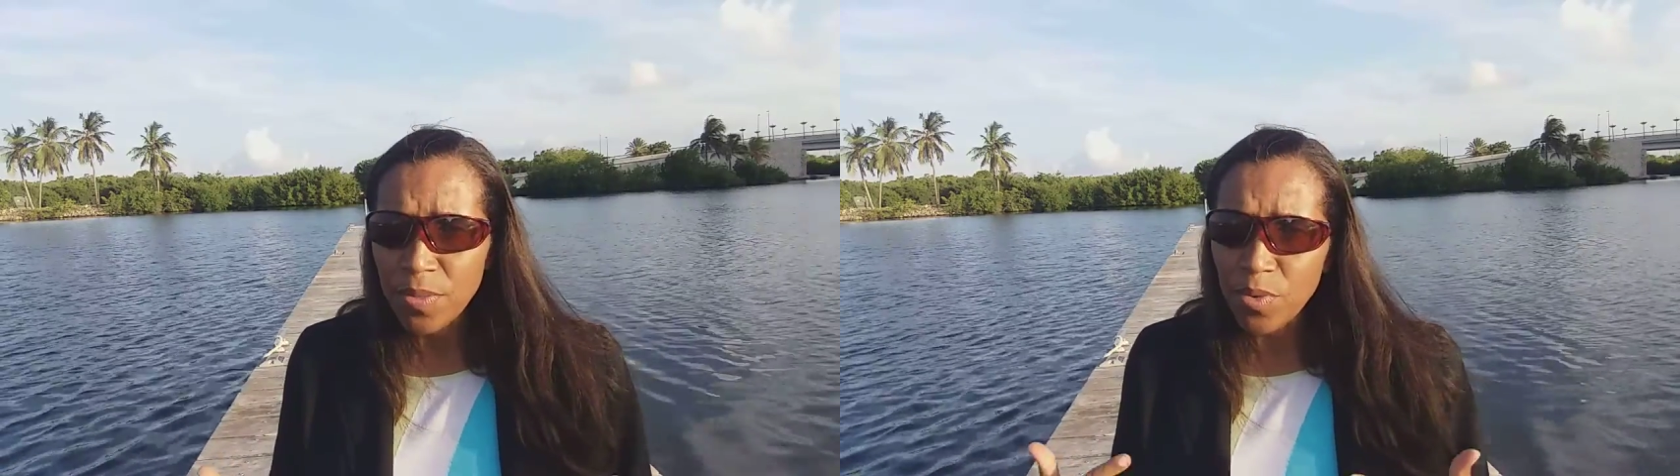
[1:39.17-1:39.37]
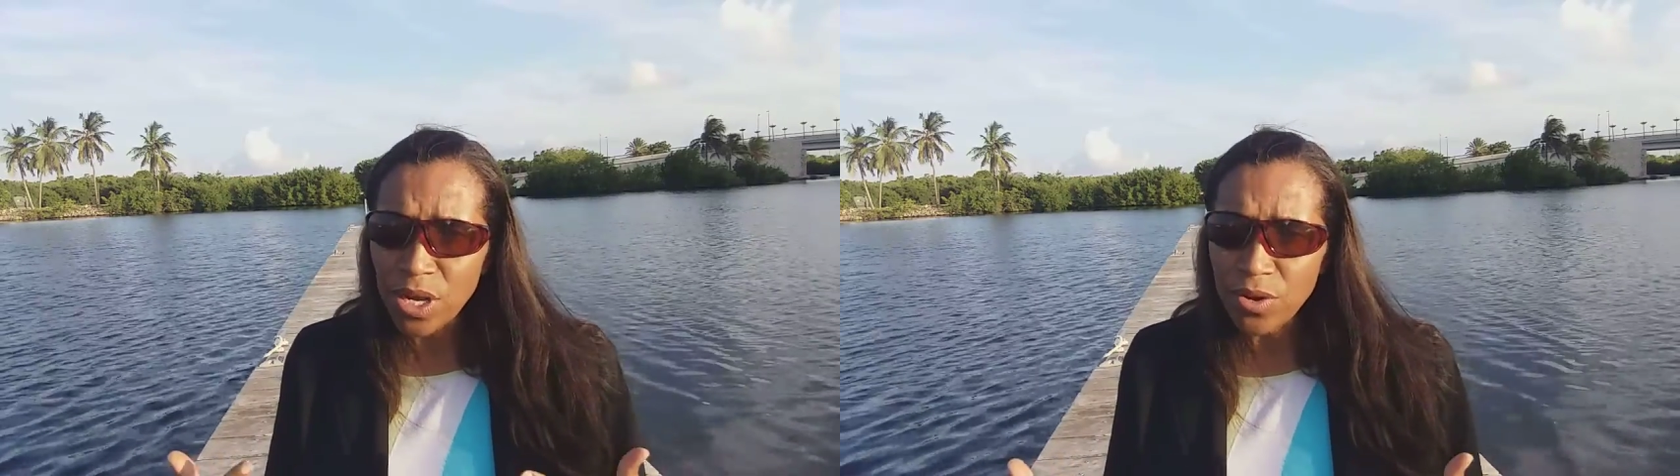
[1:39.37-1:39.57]

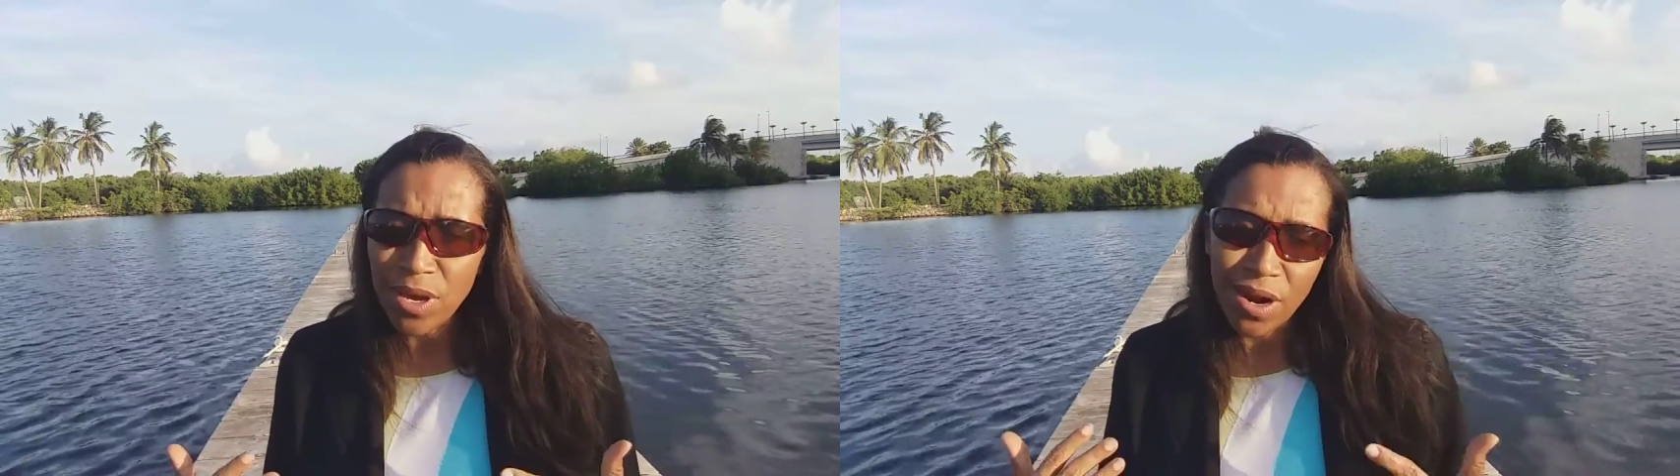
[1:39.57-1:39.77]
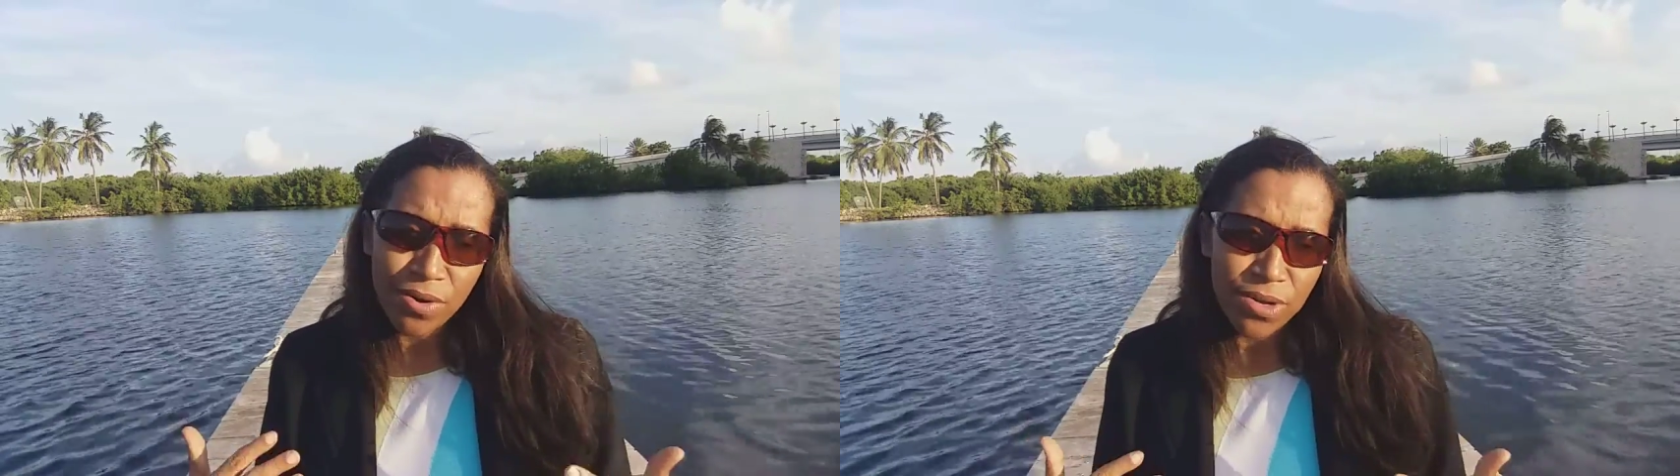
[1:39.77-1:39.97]
But when you
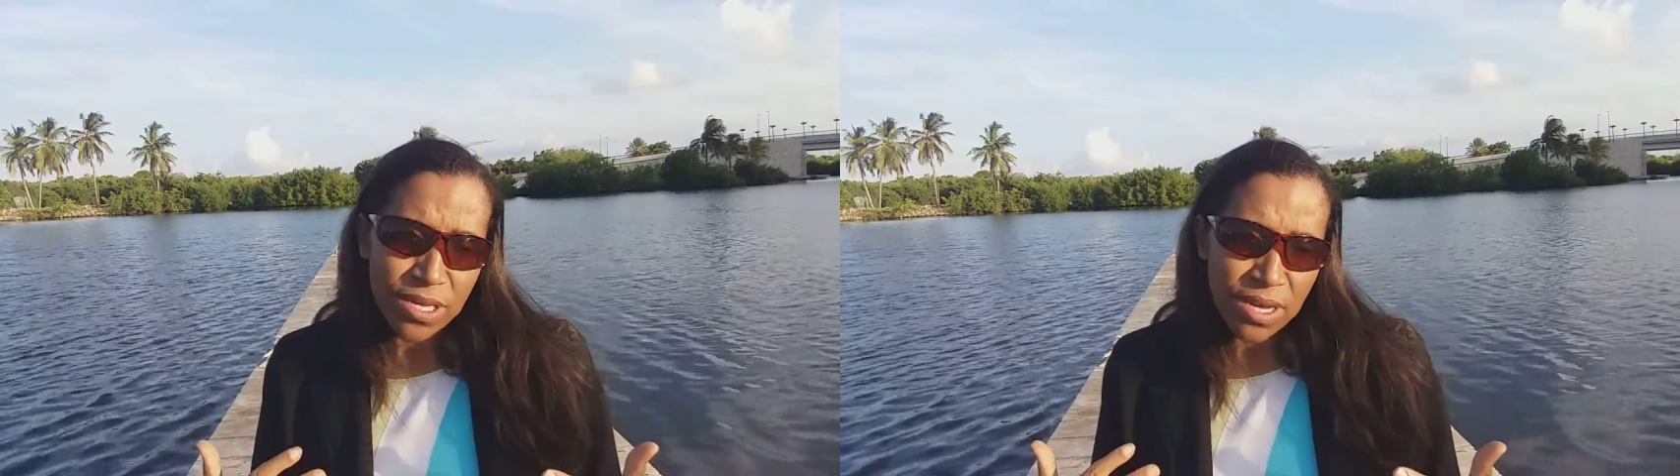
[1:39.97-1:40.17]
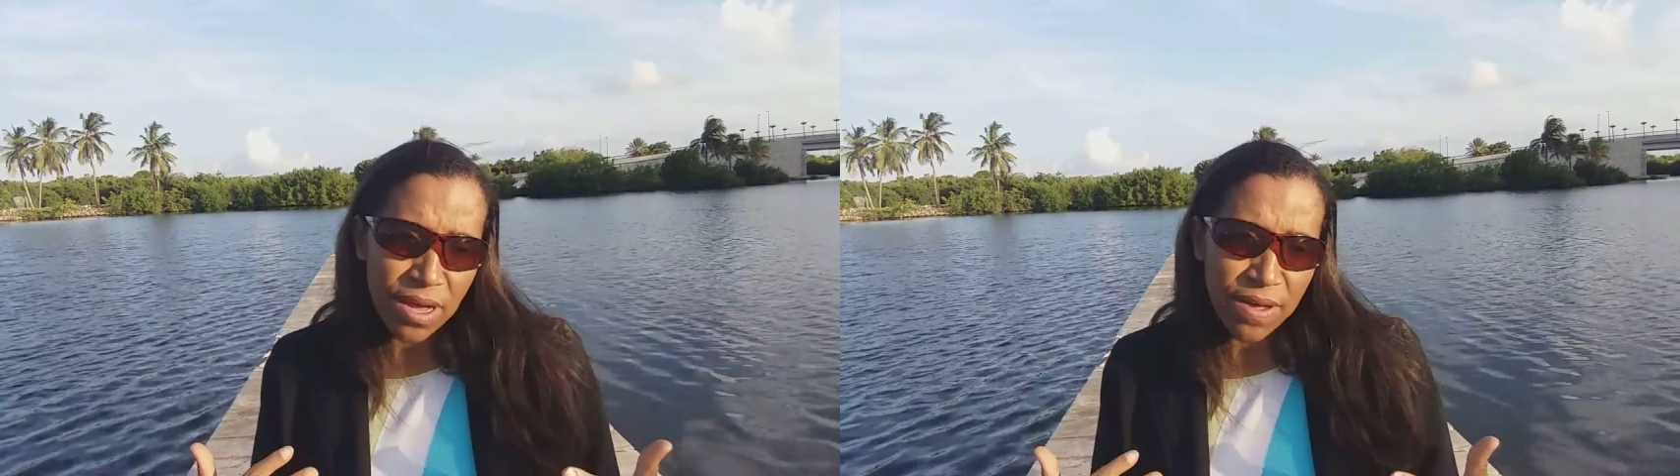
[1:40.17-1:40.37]
carry
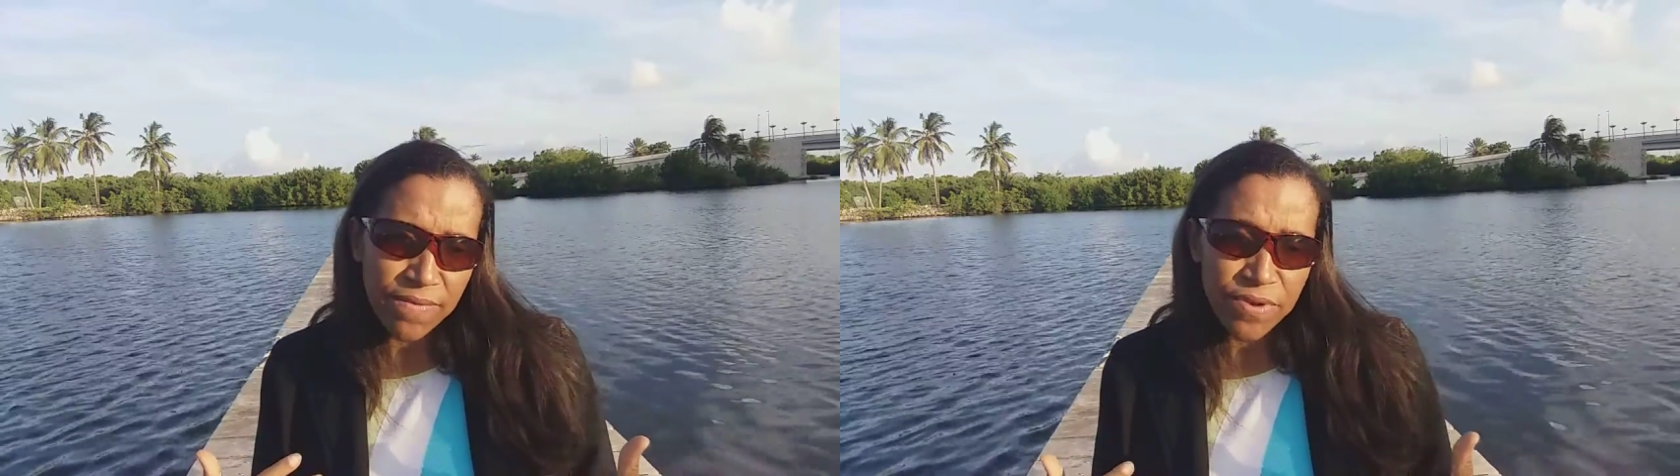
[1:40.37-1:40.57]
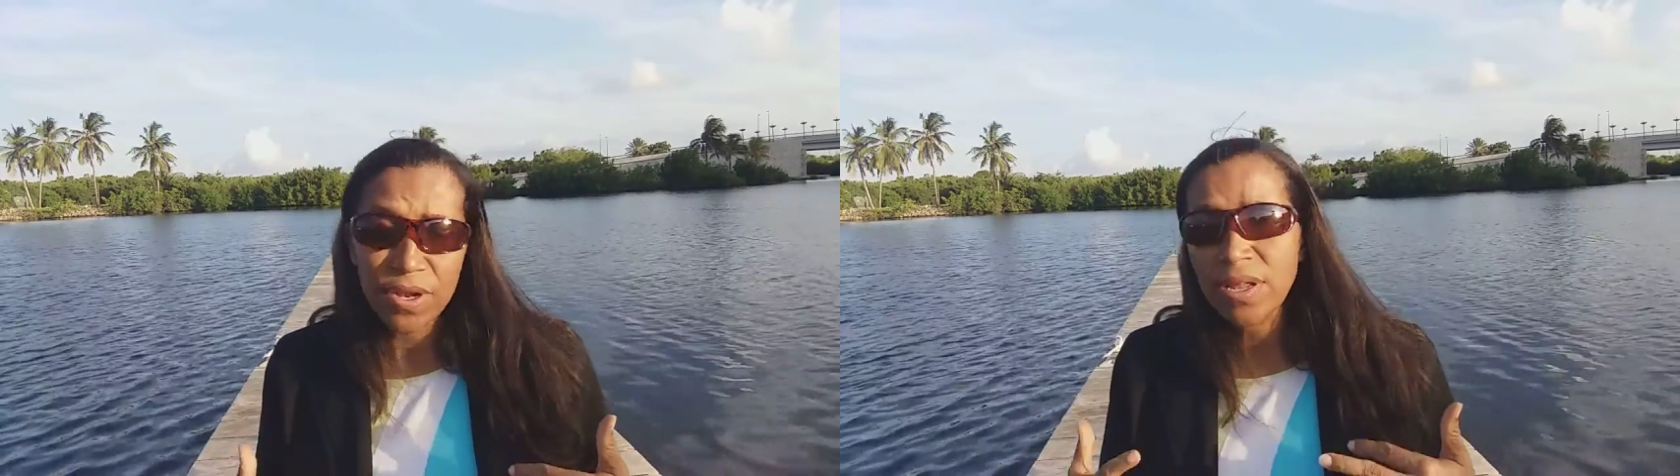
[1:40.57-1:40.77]

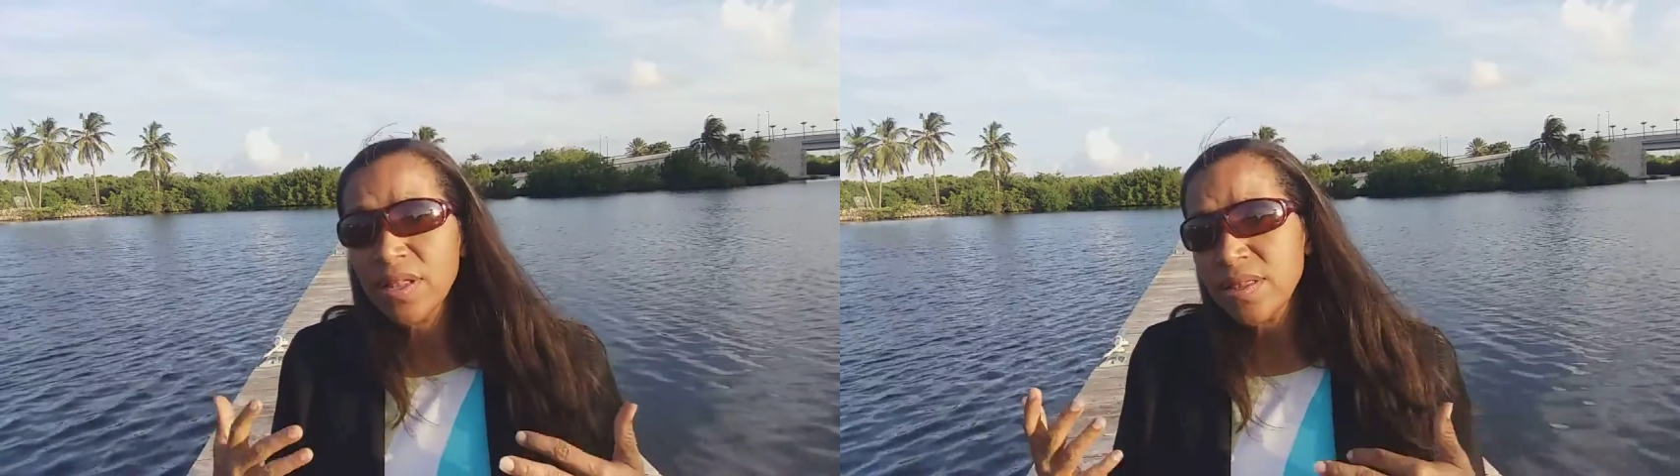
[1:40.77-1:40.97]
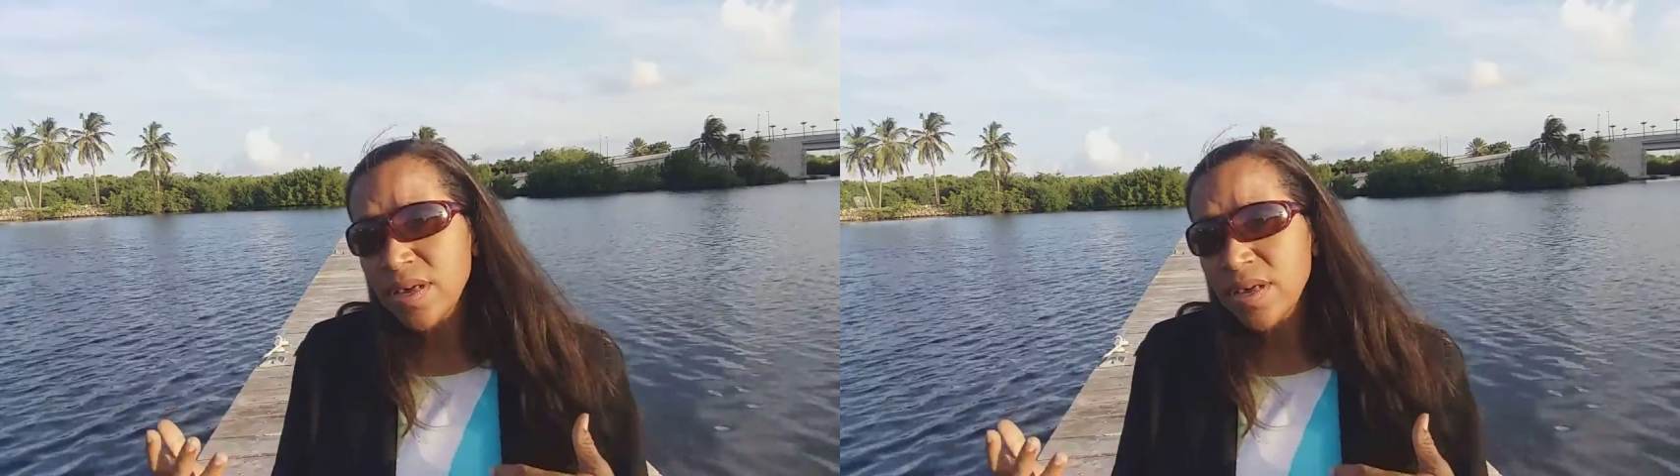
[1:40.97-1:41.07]
yourself with a little